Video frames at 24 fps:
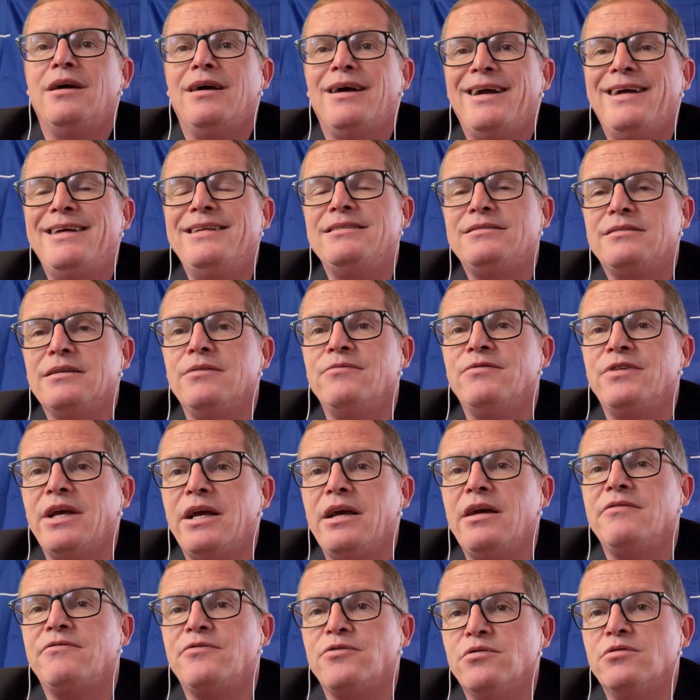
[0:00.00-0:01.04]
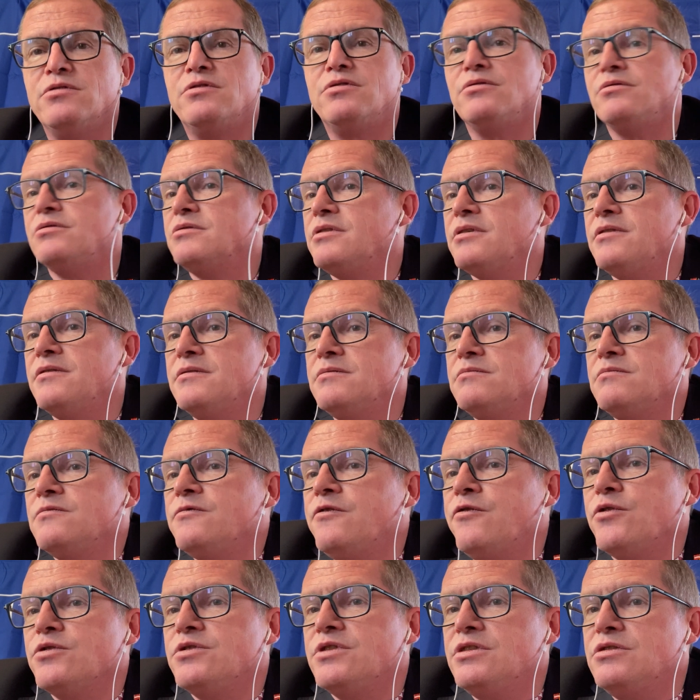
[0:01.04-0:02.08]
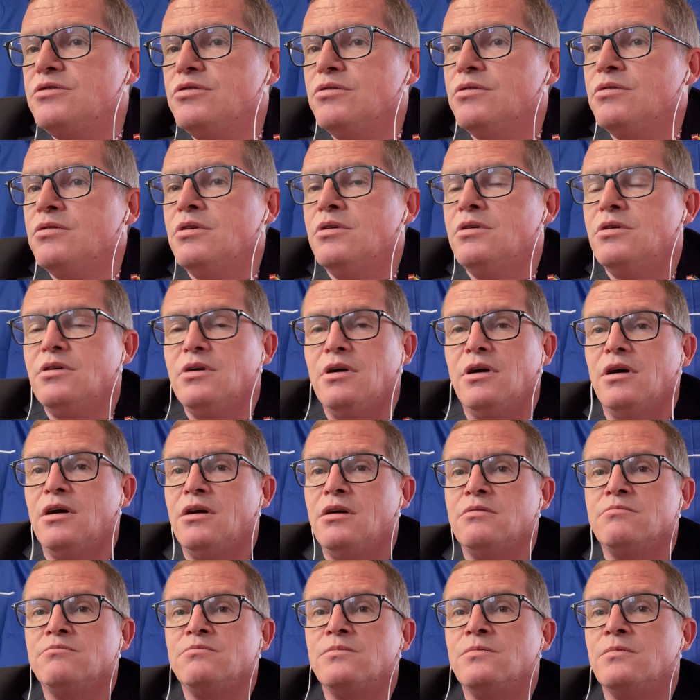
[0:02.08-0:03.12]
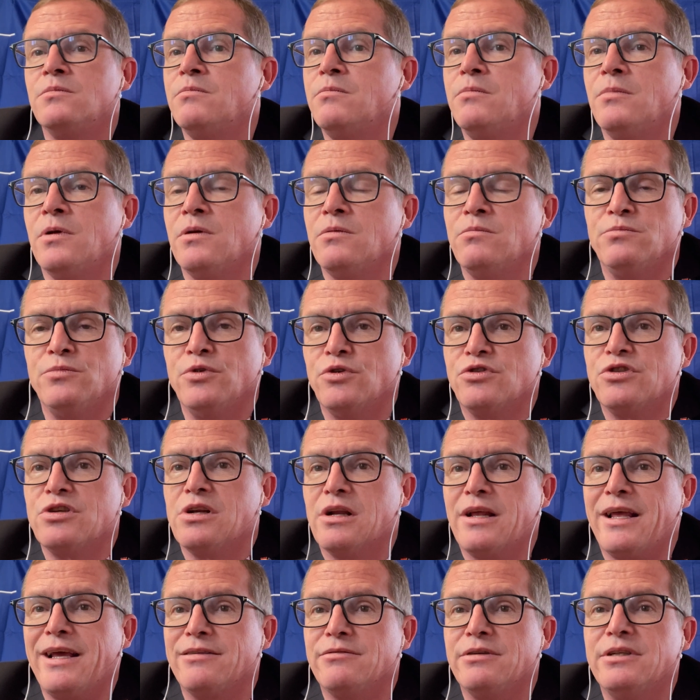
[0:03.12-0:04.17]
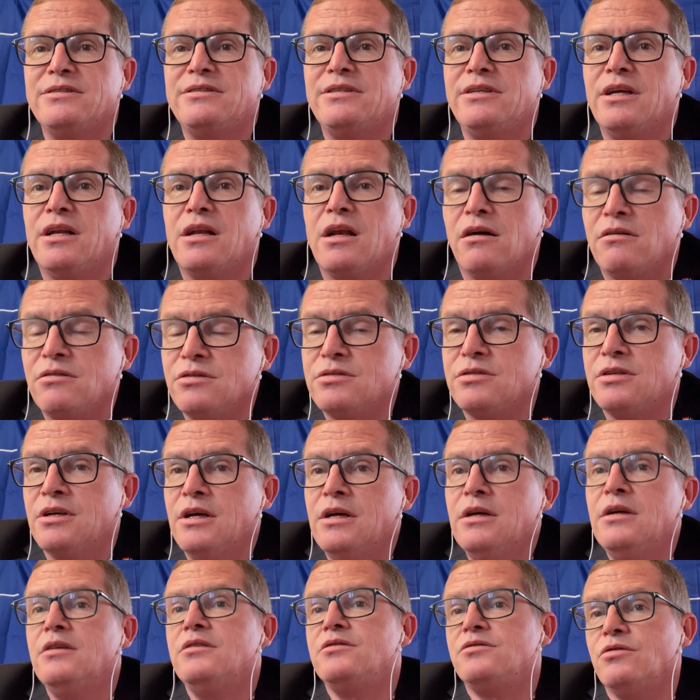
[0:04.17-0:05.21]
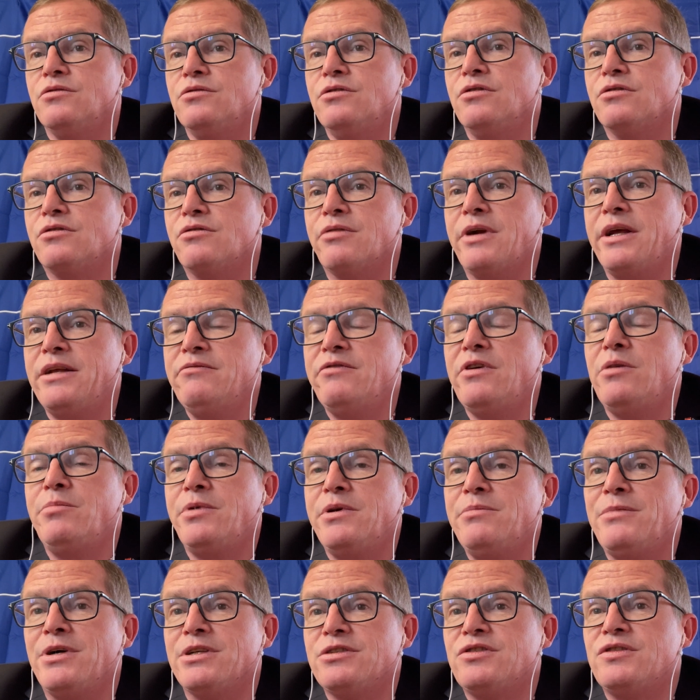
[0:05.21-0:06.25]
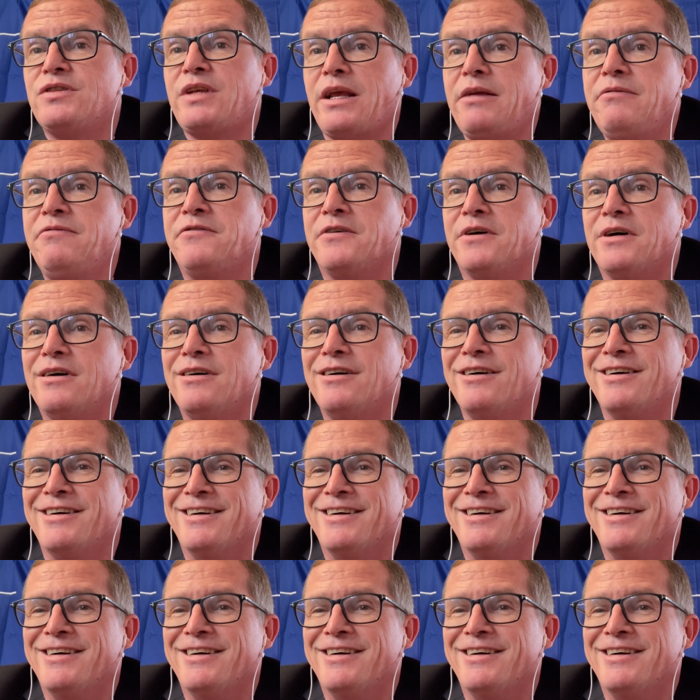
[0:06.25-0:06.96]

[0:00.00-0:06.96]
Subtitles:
And we have also the 42 mutual guarantee clause, so Ukraine will be much safer.